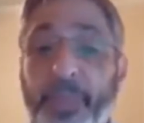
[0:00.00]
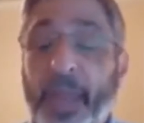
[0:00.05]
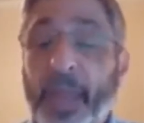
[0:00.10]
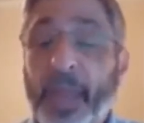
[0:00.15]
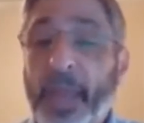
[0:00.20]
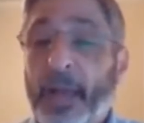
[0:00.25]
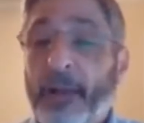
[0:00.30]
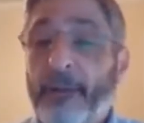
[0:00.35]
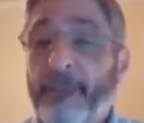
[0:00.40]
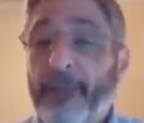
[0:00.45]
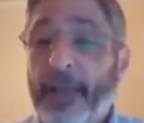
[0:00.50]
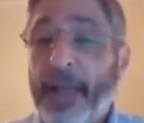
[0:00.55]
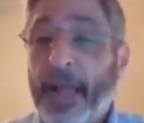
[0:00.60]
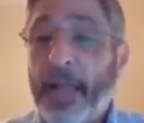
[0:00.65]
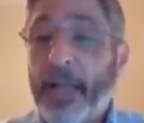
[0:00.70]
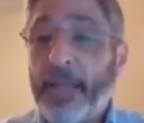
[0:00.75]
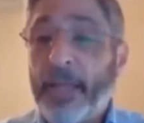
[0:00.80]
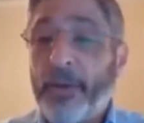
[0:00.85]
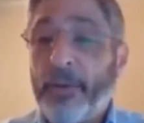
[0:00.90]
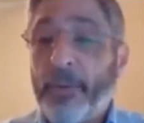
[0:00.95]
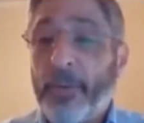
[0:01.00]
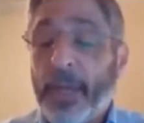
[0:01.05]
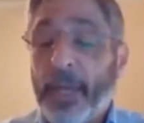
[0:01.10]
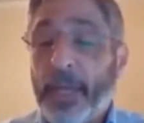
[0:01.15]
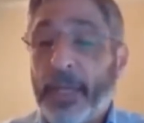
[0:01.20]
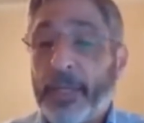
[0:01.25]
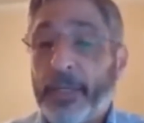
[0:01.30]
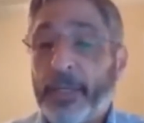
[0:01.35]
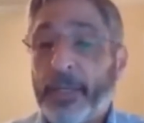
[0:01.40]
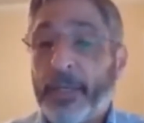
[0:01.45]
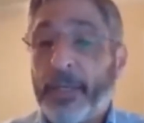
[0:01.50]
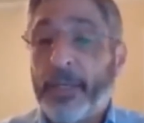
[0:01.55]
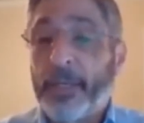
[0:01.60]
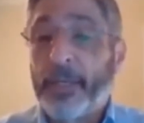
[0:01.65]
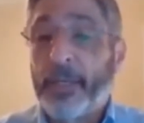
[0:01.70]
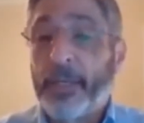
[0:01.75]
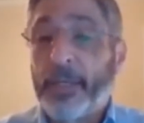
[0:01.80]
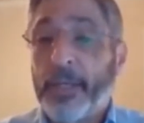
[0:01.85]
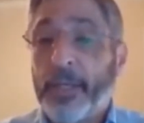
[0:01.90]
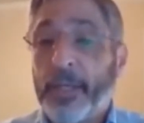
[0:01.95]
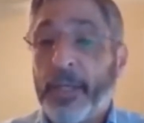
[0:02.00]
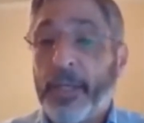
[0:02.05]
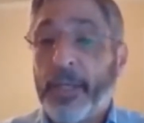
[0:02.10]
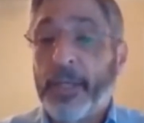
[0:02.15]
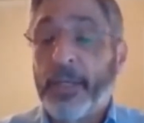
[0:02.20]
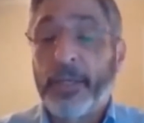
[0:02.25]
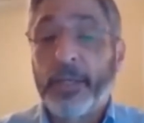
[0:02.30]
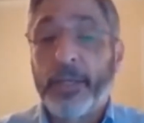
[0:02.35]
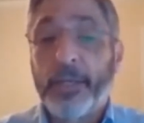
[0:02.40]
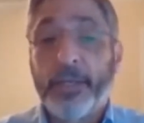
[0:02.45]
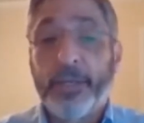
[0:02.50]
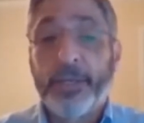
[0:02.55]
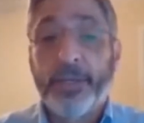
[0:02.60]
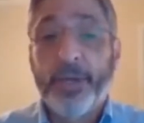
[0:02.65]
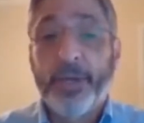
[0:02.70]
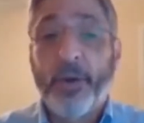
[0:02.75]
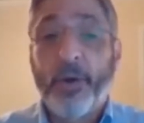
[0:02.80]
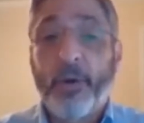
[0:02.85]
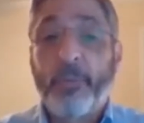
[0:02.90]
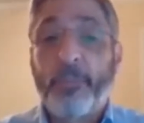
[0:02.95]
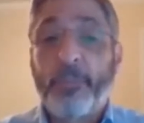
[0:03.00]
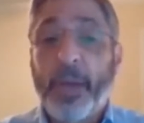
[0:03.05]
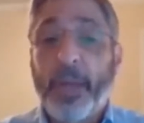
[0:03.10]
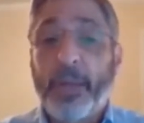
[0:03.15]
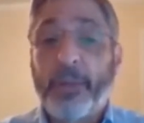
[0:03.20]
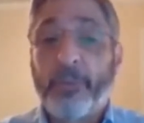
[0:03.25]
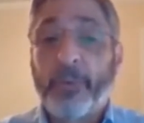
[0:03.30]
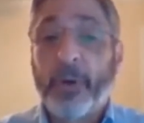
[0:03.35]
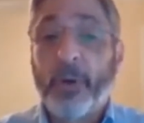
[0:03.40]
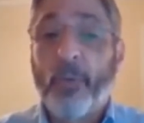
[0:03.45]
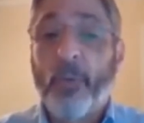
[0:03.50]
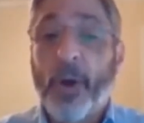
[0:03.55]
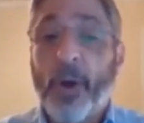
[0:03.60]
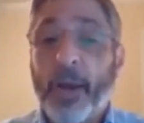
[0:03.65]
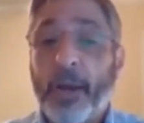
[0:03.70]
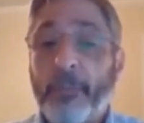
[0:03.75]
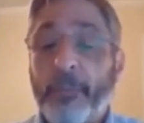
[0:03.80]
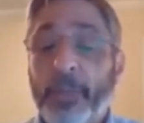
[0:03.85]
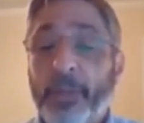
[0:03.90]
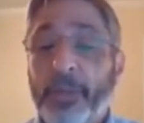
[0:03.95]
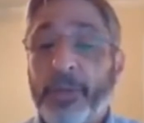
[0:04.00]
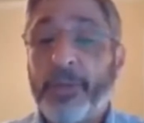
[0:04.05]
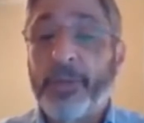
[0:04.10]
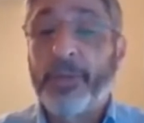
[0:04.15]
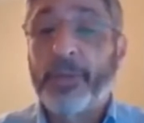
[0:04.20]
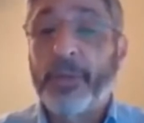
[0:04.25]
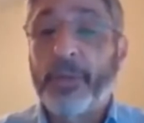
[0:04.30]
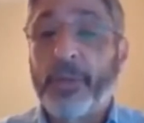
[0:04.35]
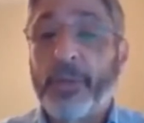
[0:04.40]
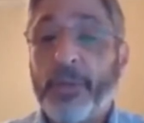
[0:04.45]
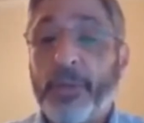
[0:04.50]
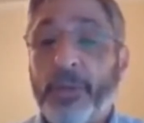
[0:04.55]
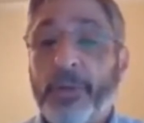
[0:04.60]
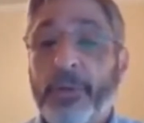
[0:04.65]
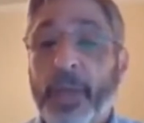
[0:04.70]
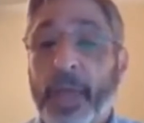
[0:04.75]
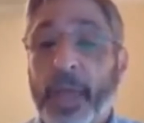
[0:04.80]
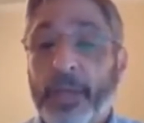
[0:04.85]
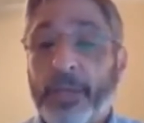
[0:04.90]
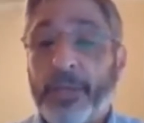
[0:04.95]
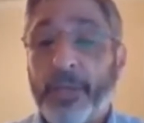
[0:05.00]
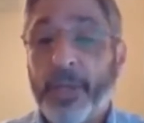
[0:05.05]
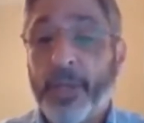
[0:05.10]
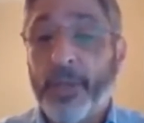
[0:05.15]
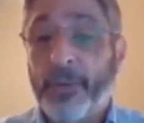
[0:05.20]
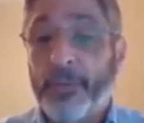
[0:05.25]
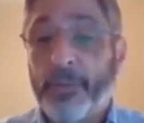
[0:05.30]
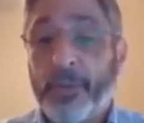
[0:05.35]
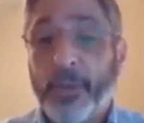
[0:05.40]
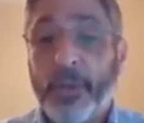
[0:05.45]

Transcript: evaluate the scope and the requirements to execute